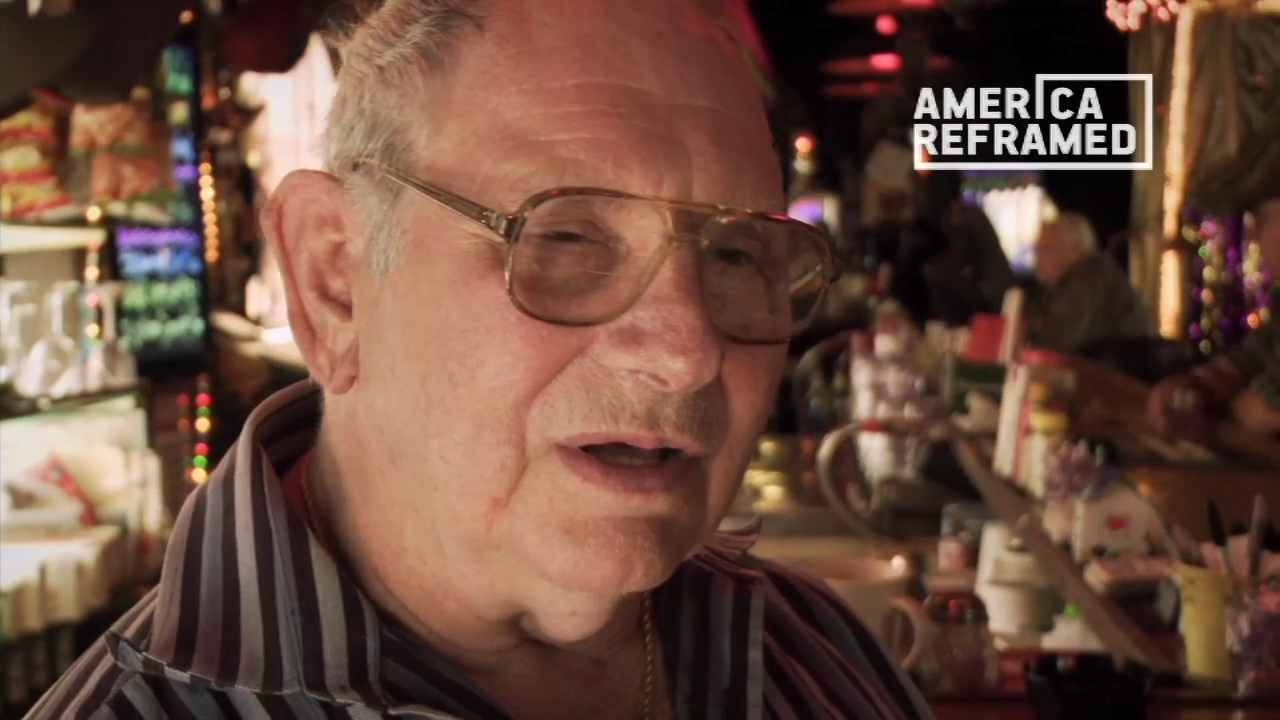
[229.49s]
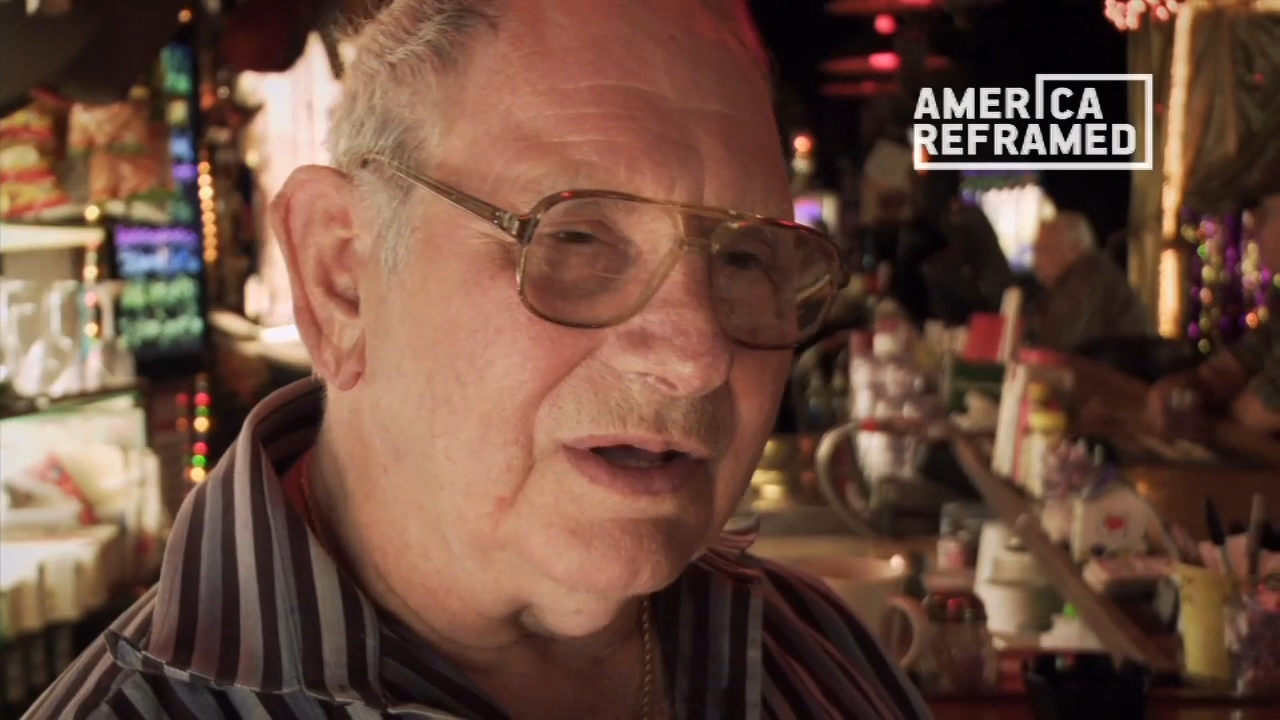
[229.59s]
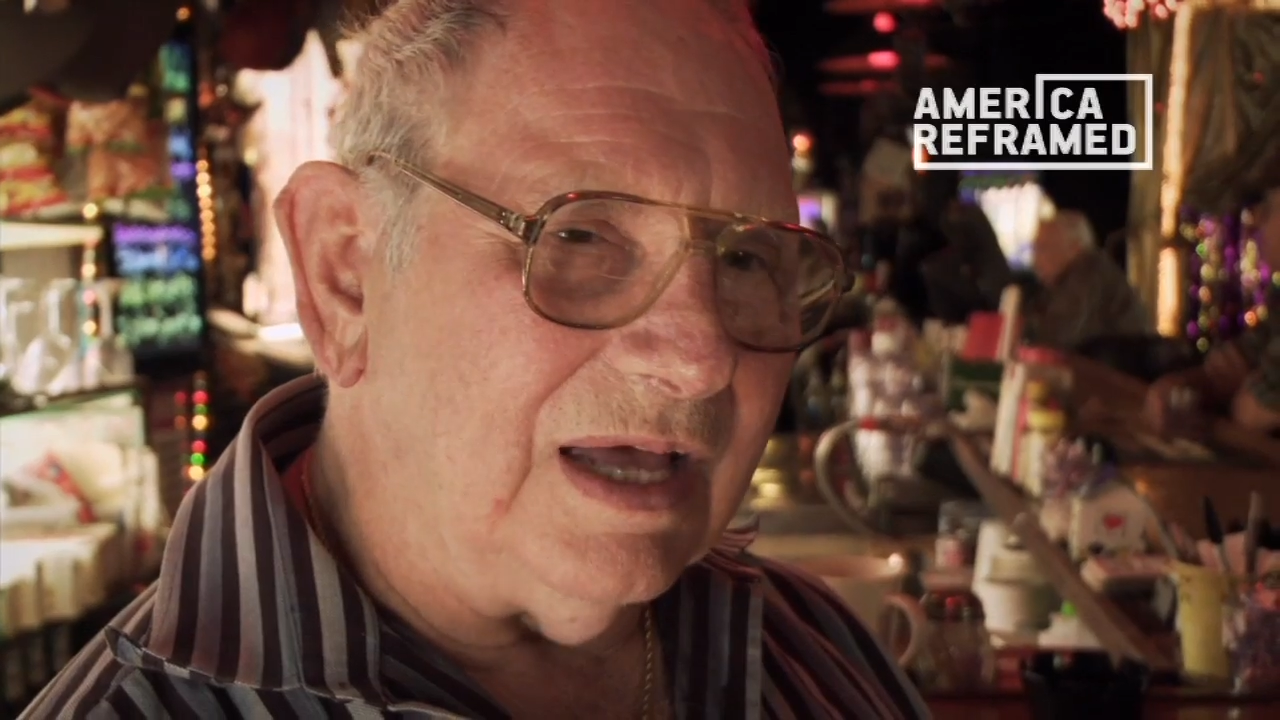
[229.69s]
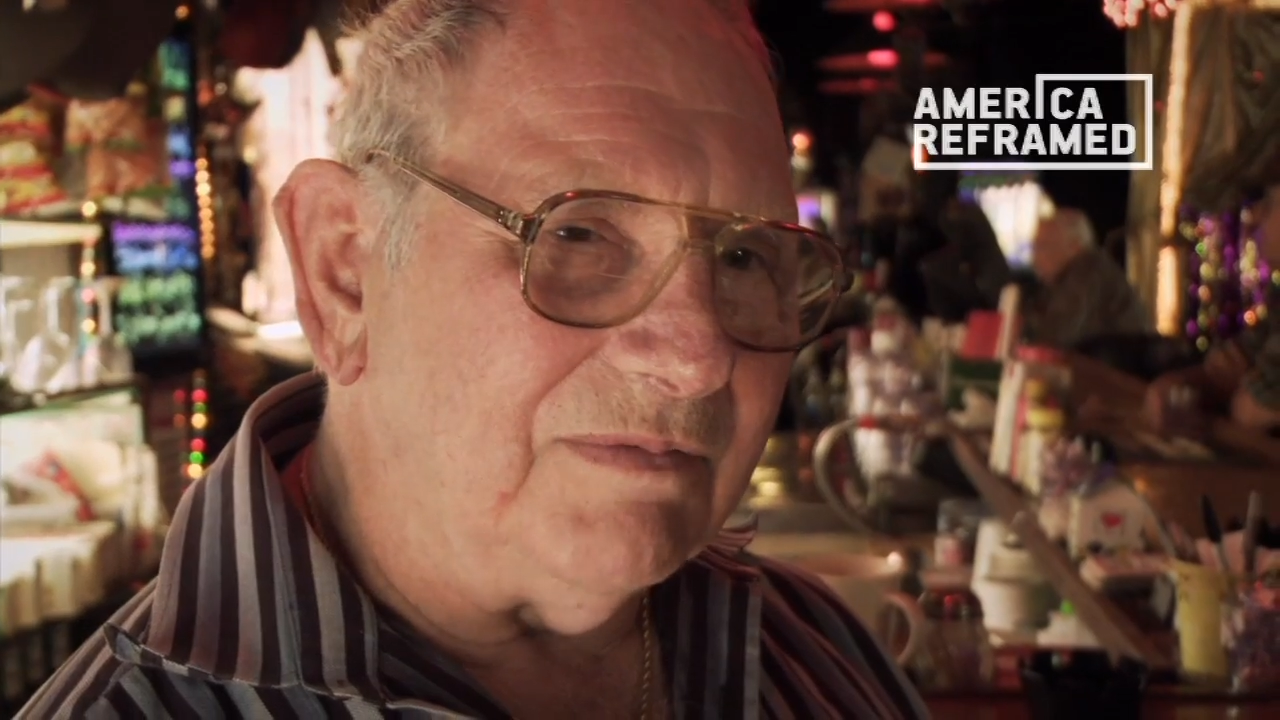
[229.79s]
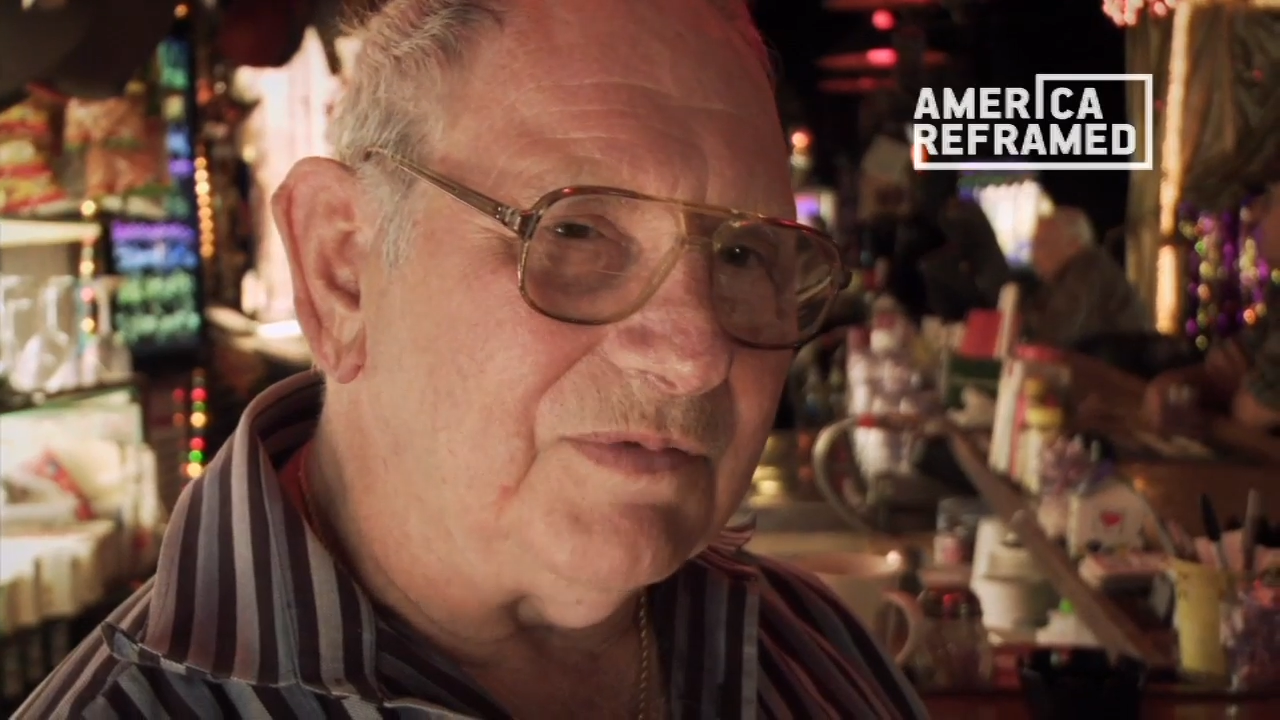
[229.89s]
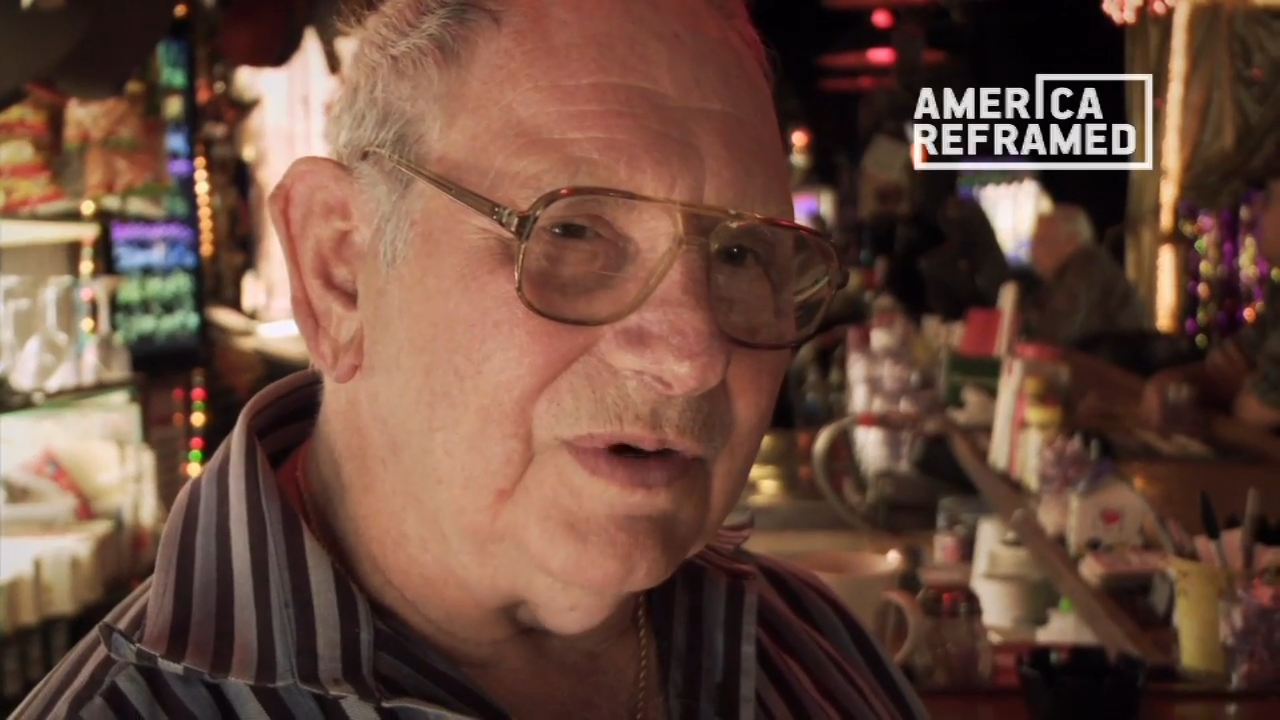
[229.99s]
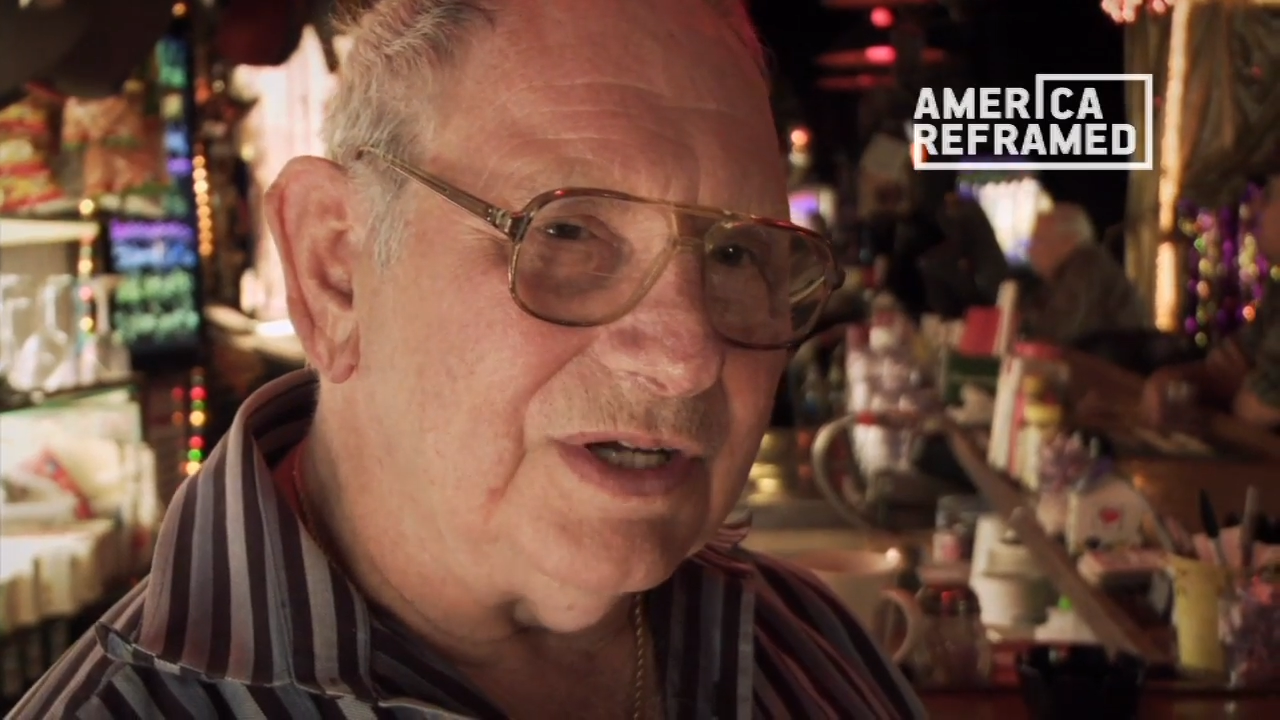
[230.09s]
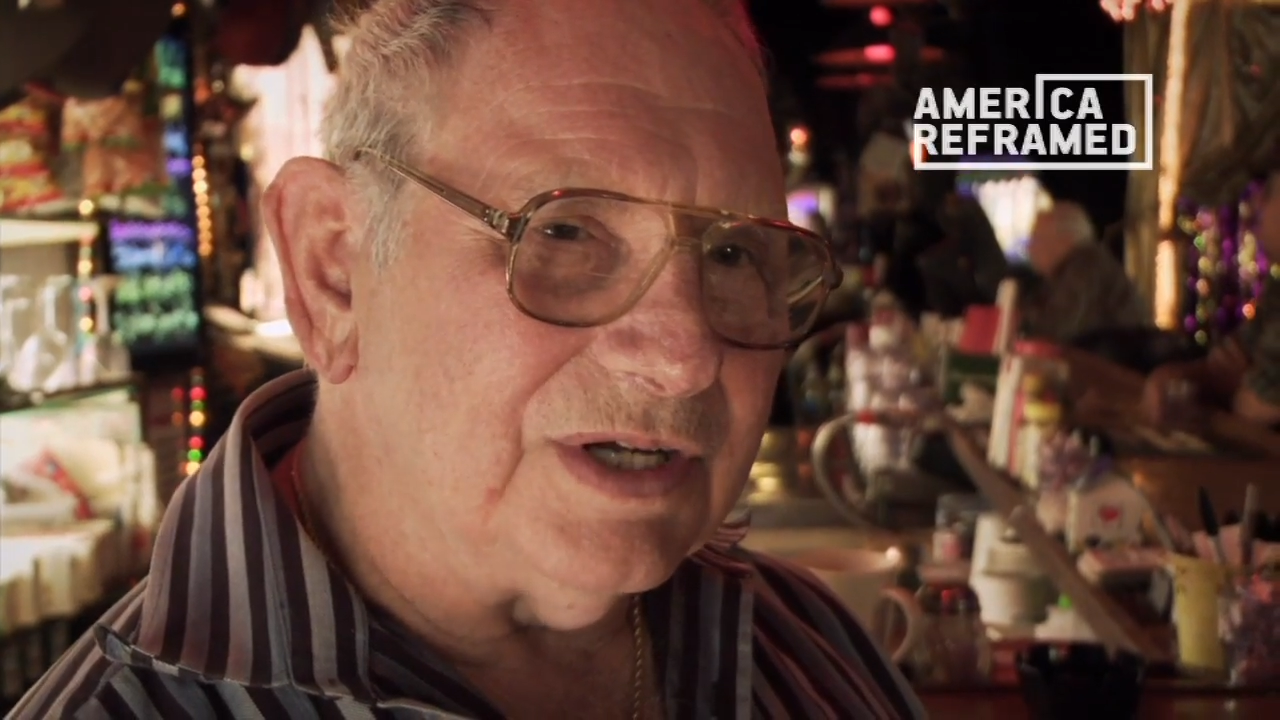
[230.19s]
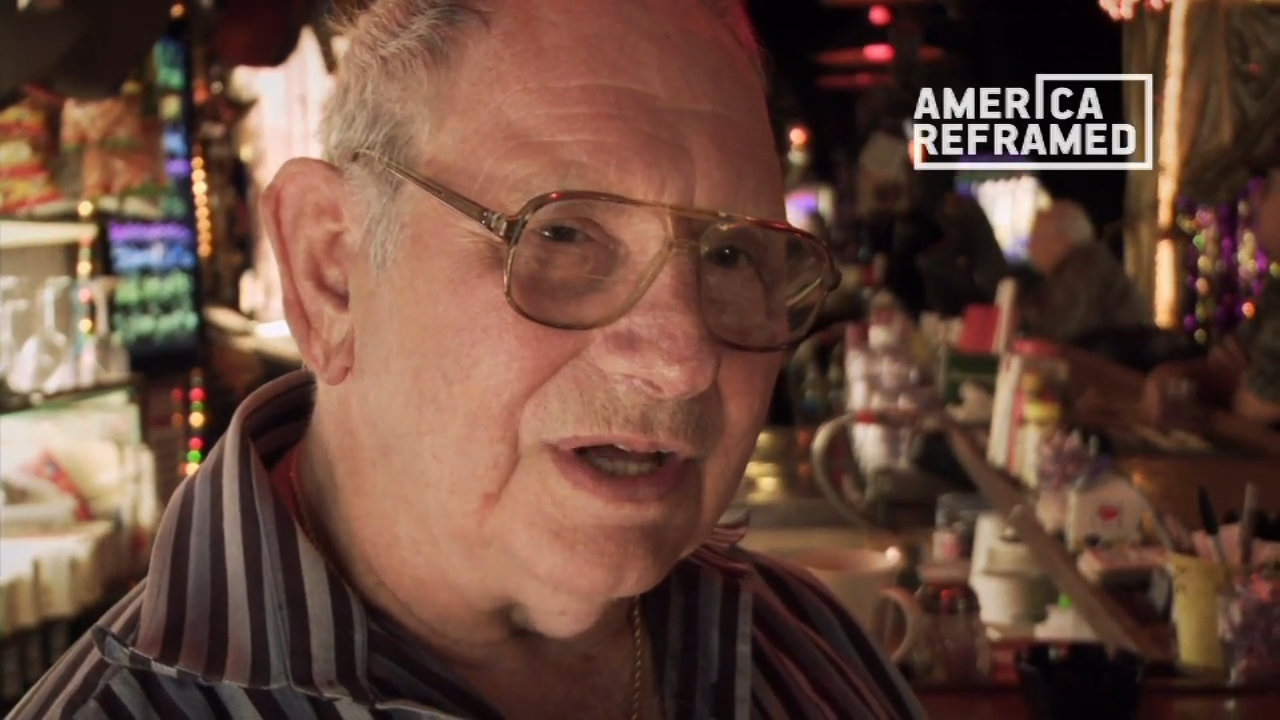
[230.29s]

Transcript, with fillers: look after each